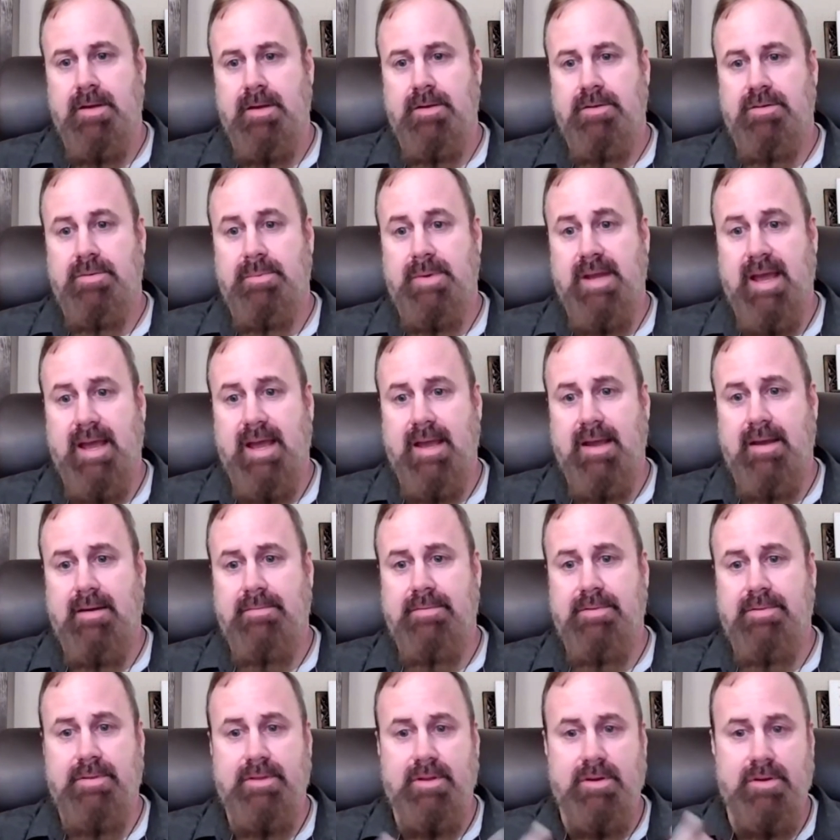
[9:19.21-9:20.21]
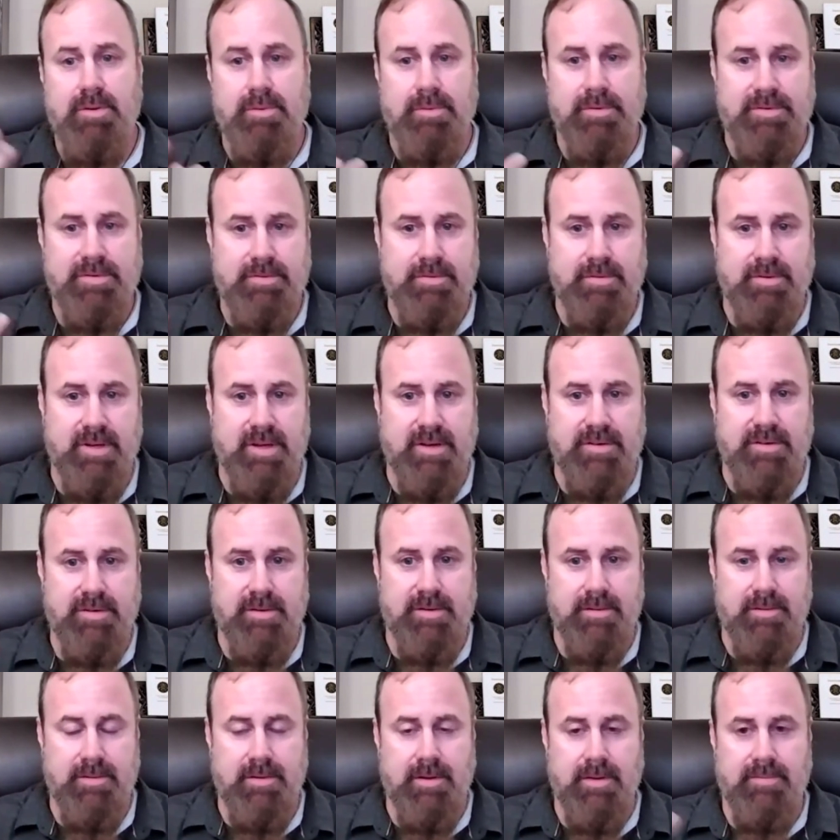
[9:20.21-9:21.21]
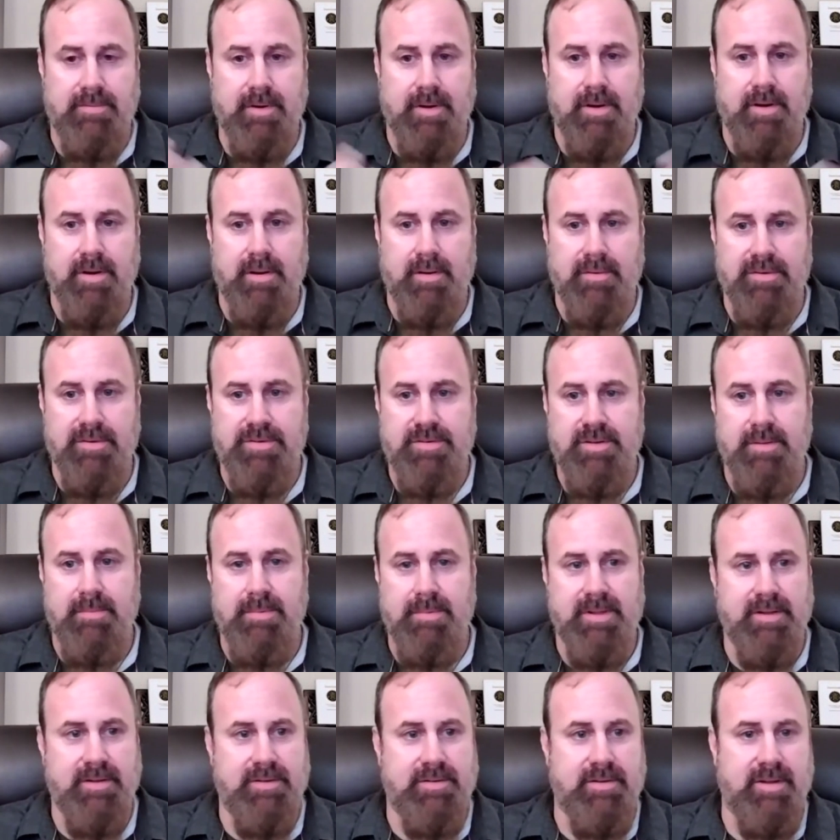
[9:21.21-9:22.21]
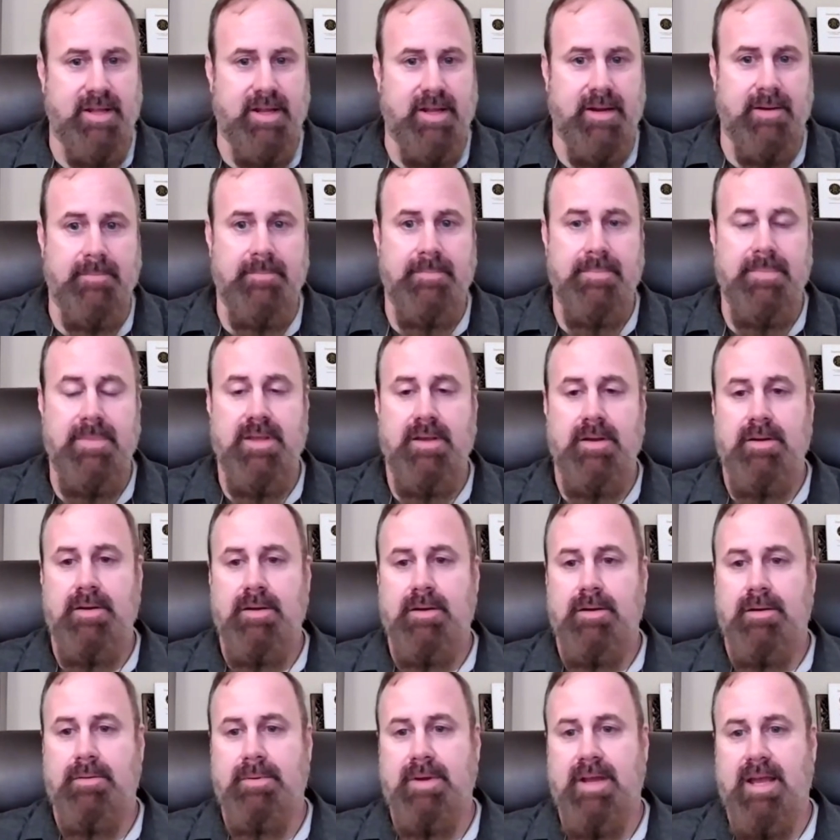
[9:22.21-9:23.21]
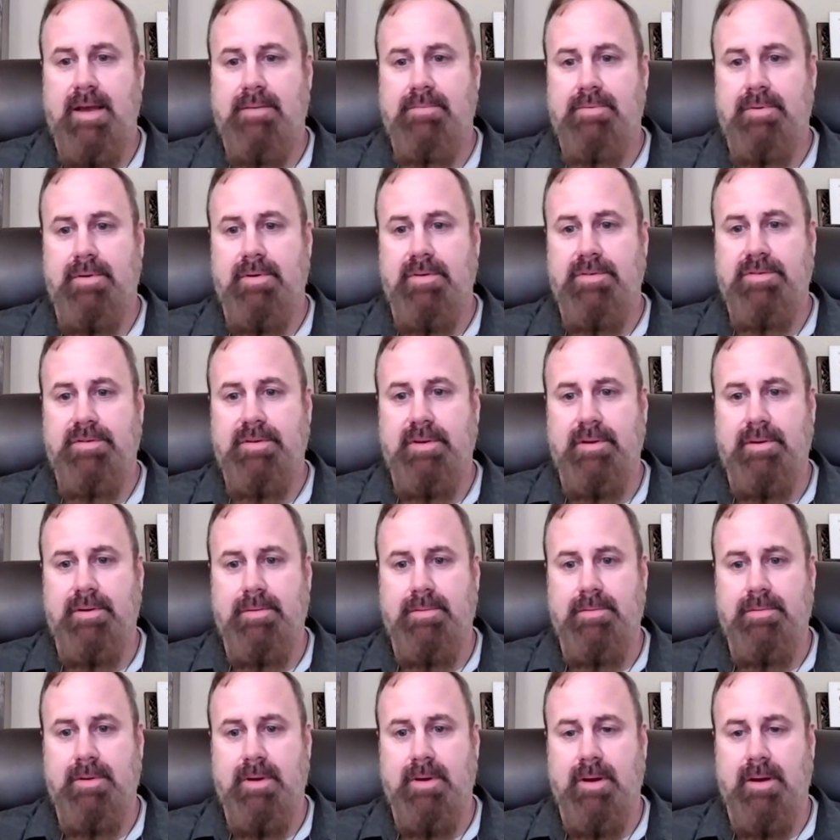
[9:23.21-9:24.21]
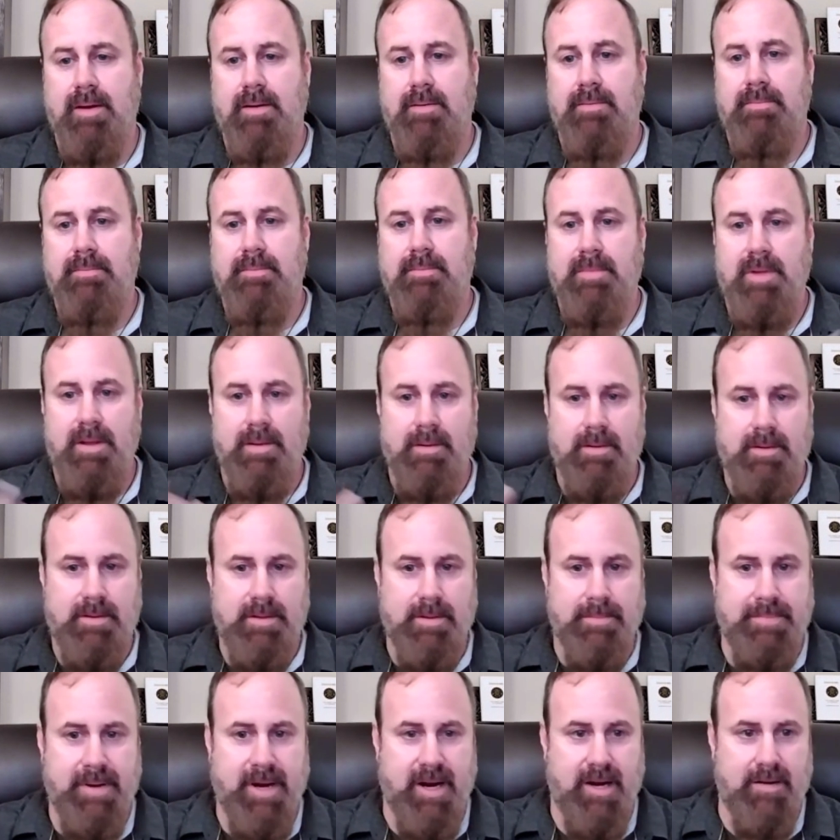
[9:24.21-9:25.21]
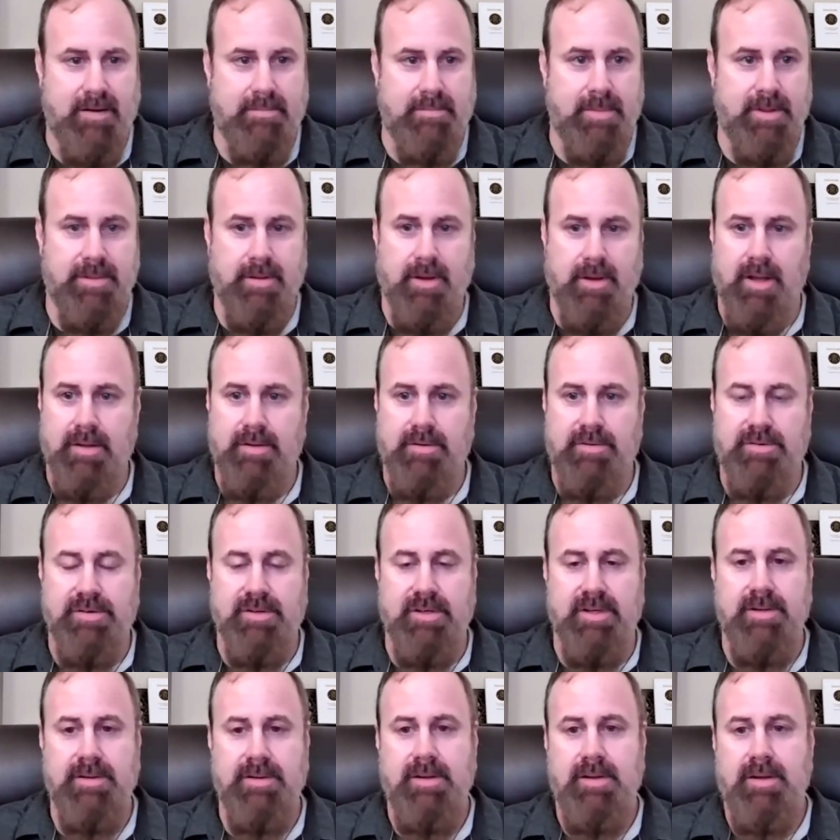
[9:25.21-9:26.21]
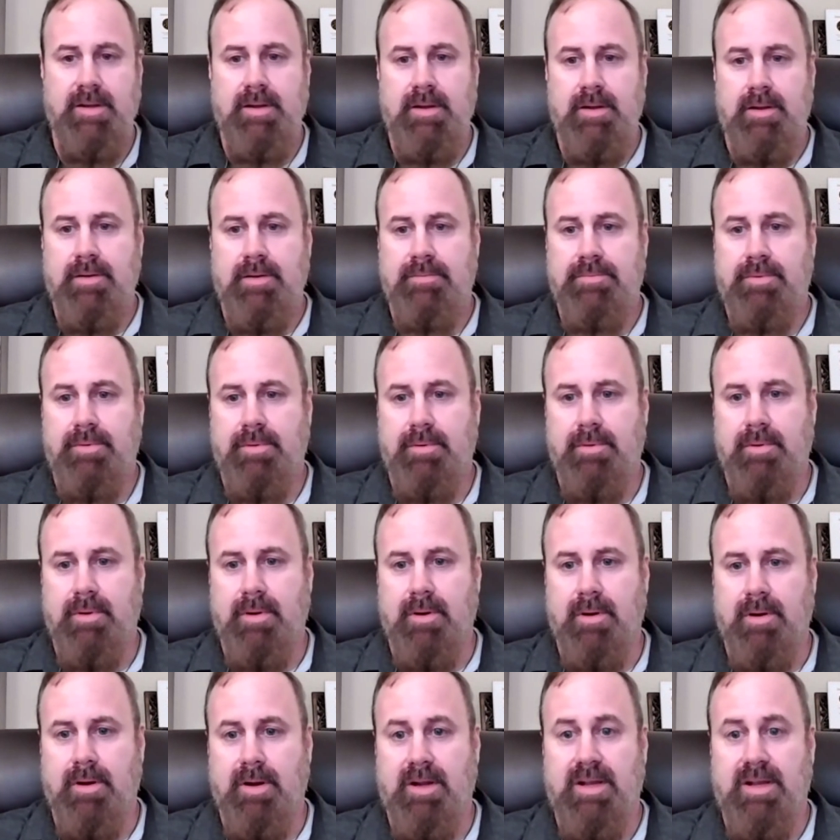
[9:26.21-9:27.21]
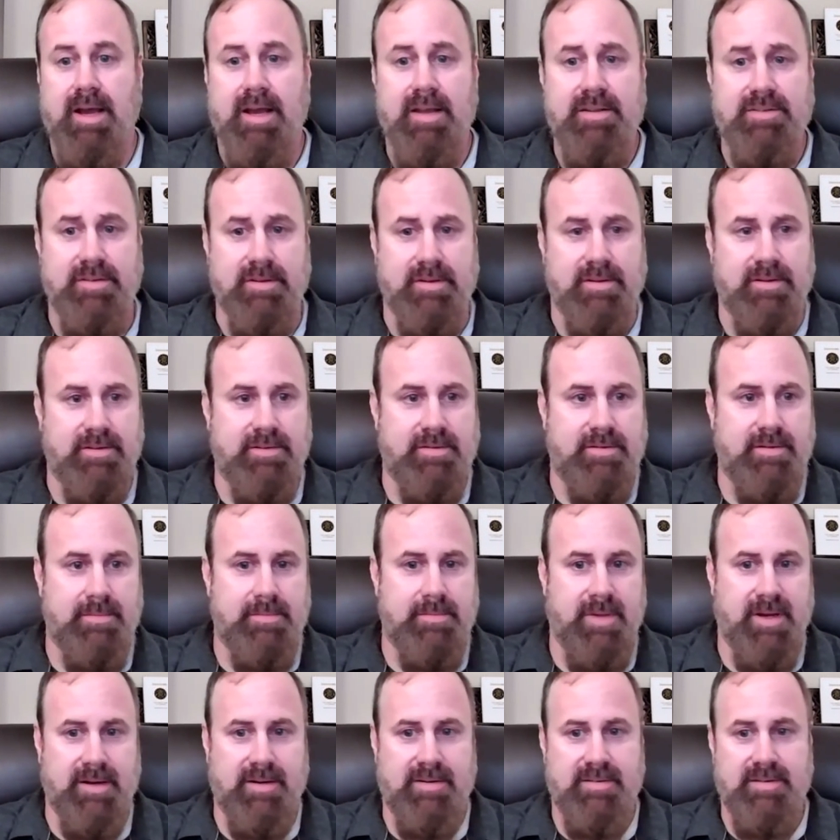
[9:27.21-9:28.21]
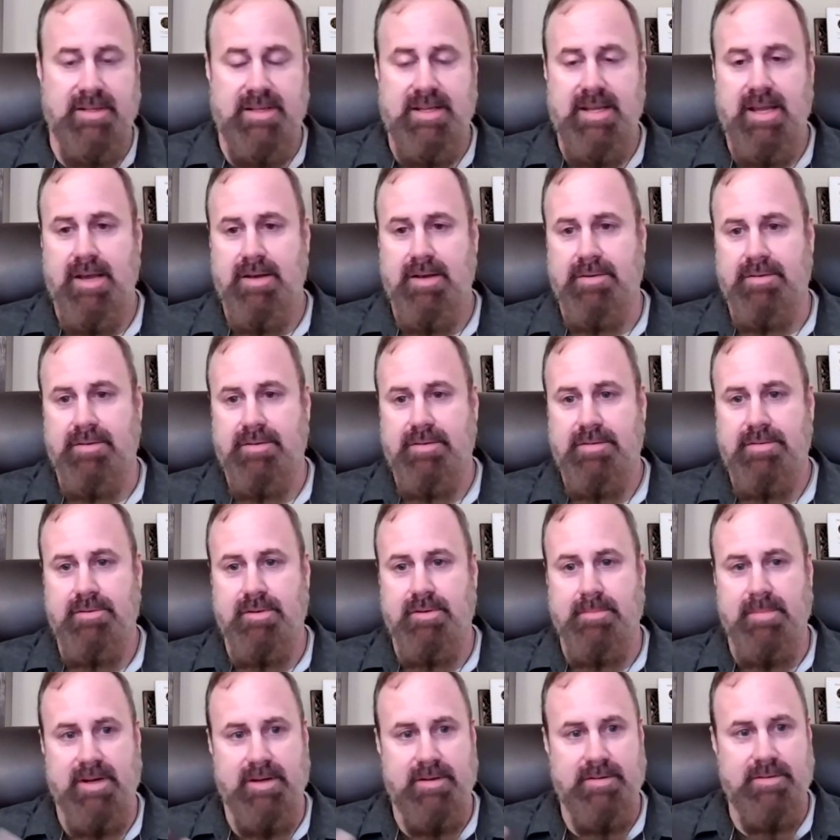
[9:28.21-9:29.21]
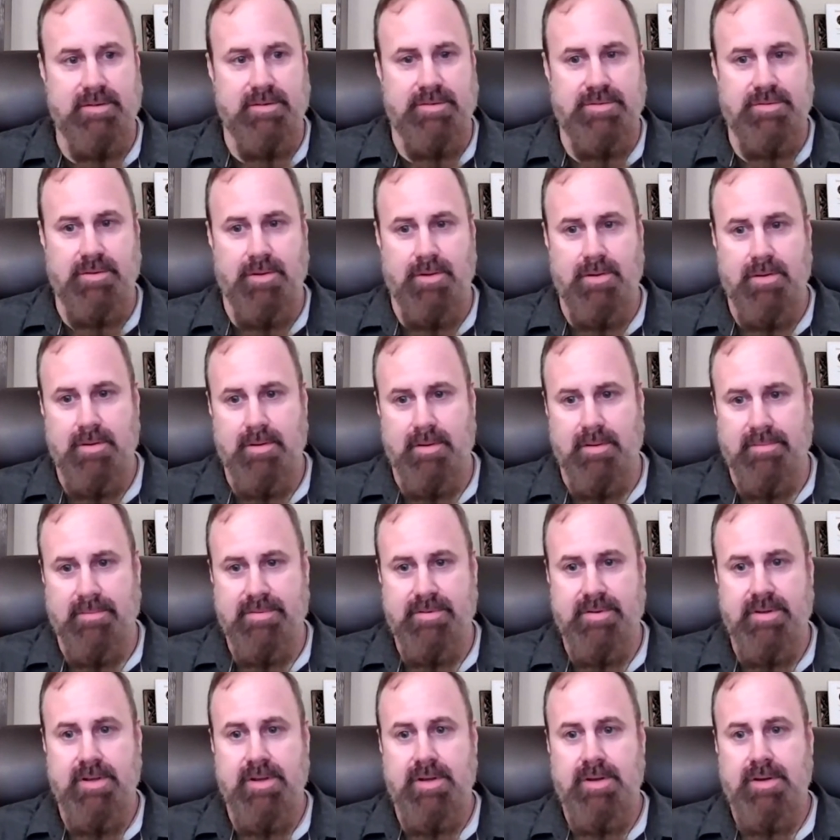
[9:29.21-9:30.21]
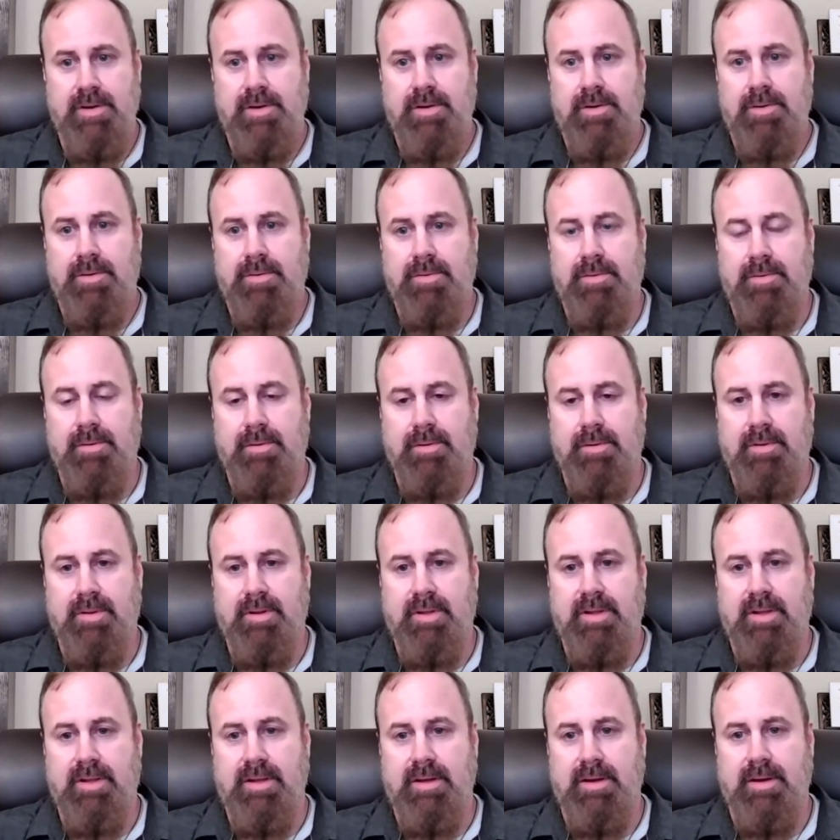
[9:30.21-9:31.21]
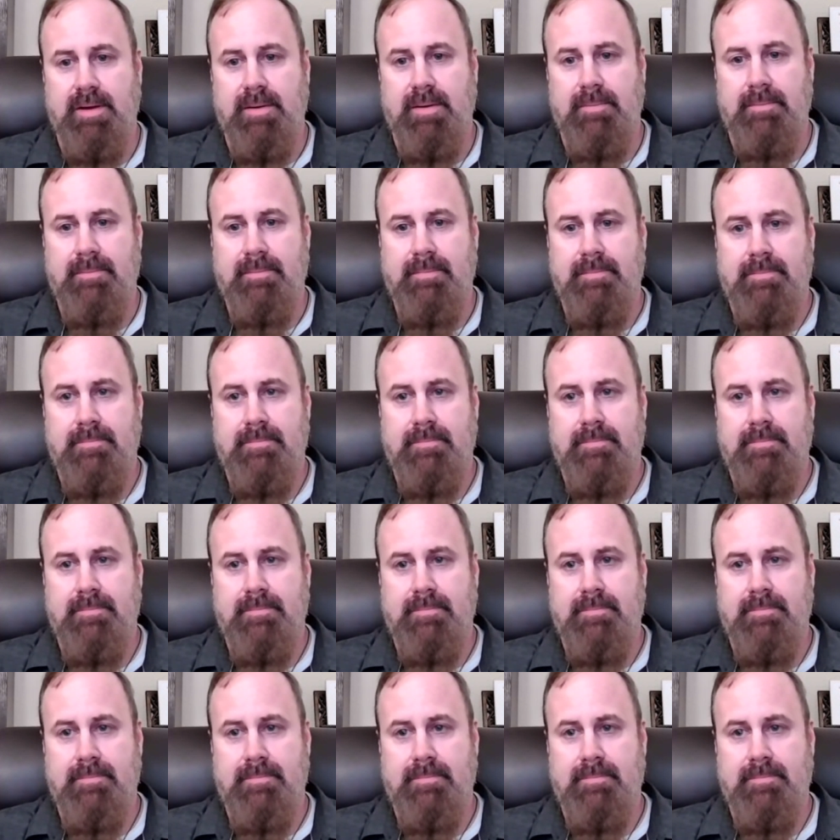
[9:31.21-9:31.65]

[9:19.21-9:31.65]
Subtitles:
So we have the Norse tradition of our siblings there. We have also comparative mythology for our cousins amongst the Celts or amongst the Slavs or the